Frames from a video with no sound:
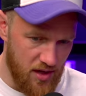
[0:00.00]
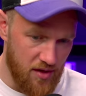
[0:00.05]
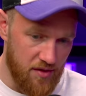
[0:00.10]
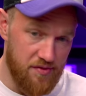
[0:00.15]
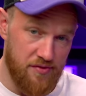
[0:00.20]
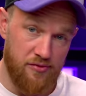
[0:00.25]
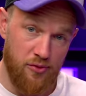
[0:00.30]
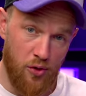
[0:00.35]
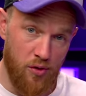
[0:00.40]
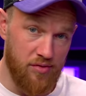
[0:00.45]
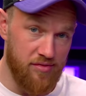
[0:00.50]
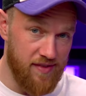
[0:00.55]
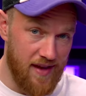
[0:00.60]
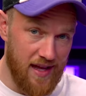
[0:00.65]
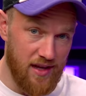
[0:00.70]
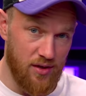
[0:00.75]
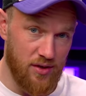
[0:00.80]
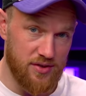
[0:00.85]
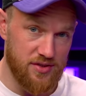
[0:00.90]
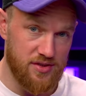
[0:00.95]
For
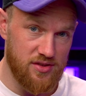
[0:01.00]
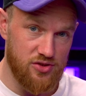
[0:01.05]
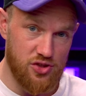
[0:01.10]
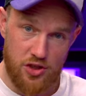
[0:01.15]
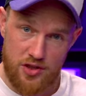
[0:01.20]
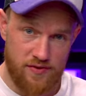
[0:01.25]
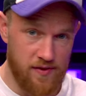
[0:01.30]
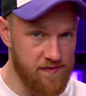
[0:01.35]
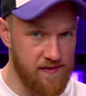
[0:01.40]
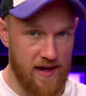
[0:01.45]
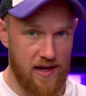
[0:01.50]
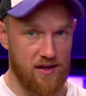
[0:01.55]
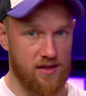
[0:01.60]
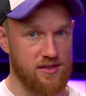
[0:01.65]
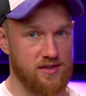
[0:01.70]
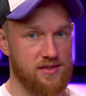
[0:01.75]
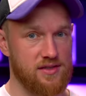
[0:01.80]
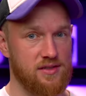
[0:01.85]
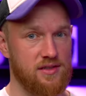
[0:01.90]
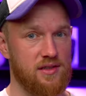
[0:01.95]
fat loss, just for fat
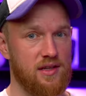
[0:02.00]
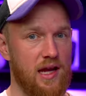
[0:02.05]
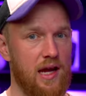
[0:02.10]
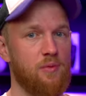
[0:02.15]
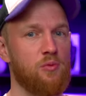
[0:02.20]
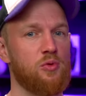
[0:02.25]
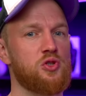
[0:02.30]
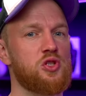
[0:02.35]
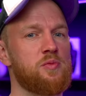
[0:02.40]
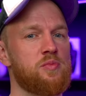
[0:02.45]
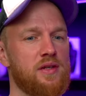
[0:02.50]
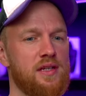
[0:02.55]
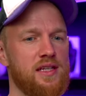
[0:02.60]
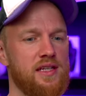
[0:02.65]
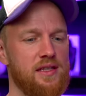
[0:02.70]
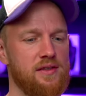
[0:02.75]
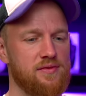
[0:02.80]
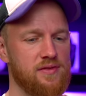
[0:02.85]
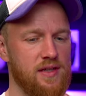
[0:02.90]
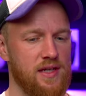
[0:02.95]
loss. Like, would you
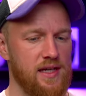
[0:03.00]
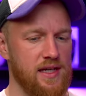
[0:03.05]
believe?